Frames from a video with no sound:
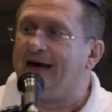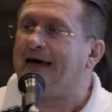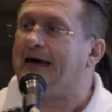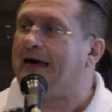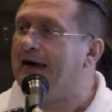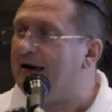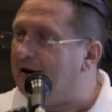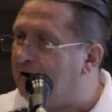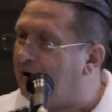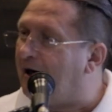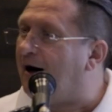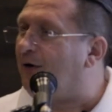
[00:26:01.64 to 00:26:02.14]

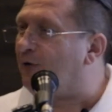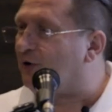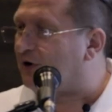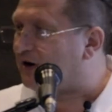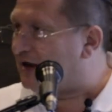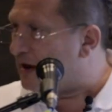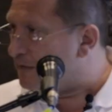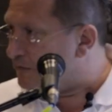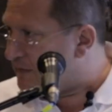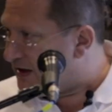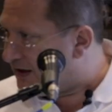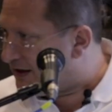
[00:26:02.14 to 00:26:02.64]
kill our
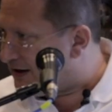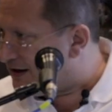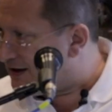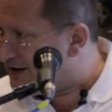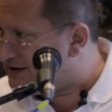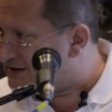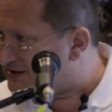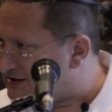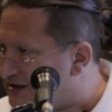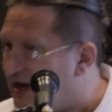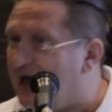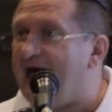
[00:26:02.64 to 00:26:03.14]

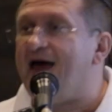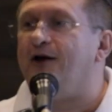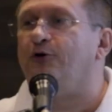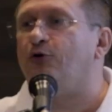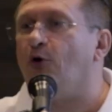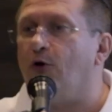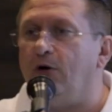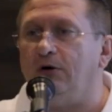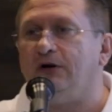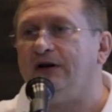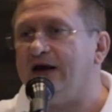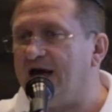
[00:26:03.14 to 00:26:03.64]
chameleons and
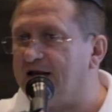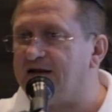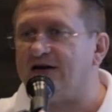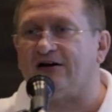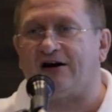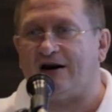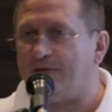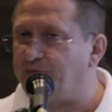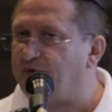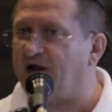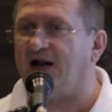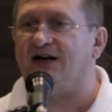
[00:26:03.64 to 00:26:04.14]
all the other
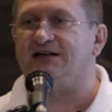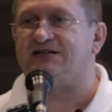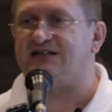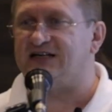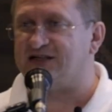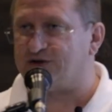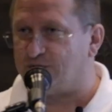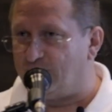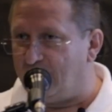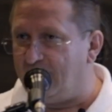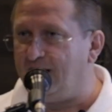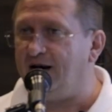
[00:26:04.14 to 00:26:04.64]
reptiles
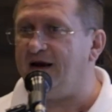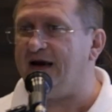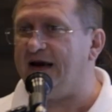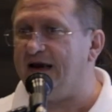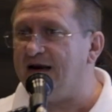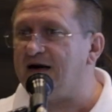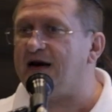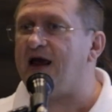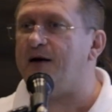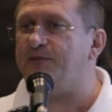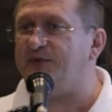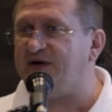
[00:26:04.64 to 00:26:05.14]
as well
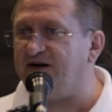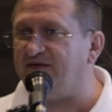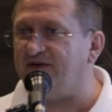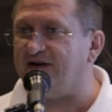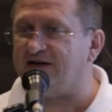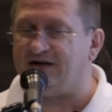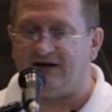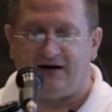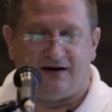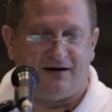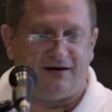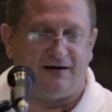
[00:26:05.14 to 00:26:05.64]
in
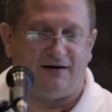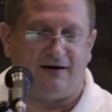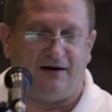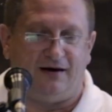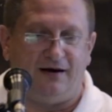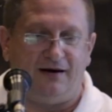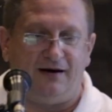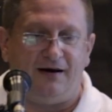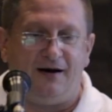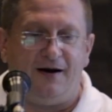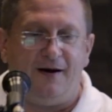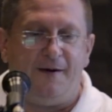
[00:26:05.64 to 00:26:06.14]
captivity.
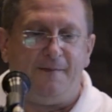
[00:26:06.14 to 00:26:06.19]
Yeah?